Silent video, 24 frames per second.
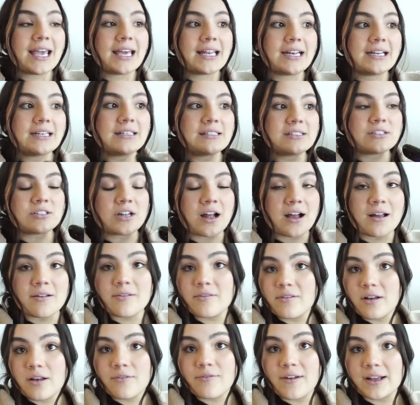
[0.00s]
and it has not
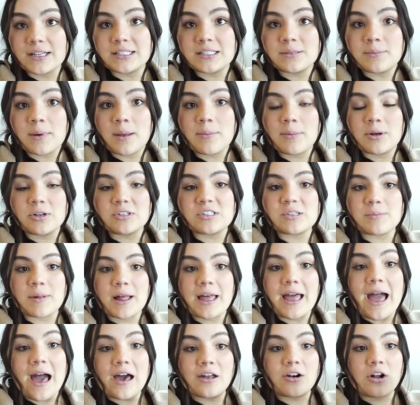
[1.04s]
affected my milk
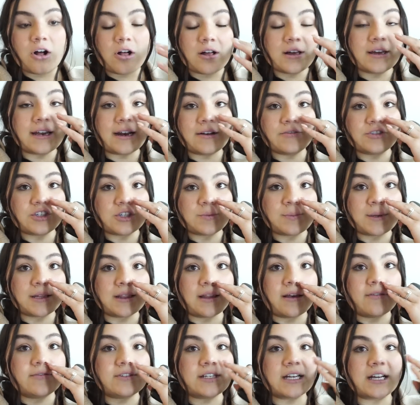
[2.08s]
supply at all, and I've just been
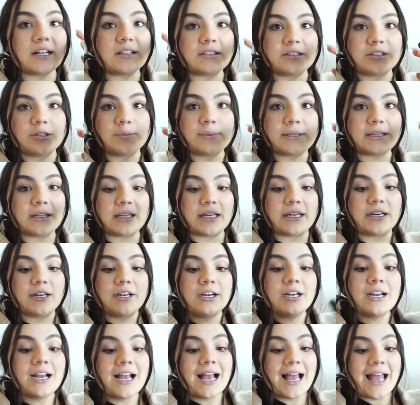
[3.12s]
lifting a little bit
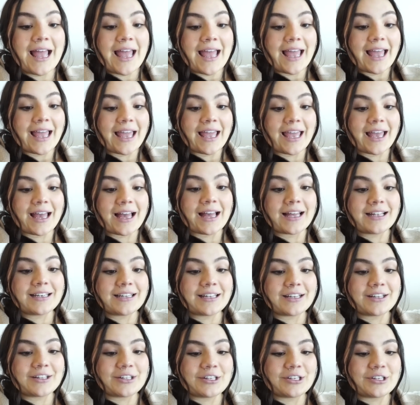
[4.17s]
lighter.
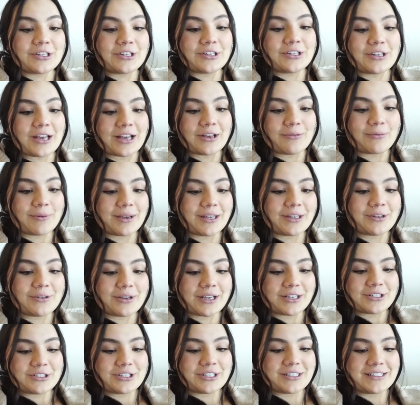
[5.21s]
And wait, you
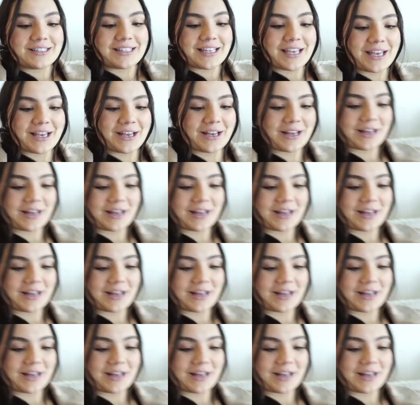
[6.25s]
guys should see.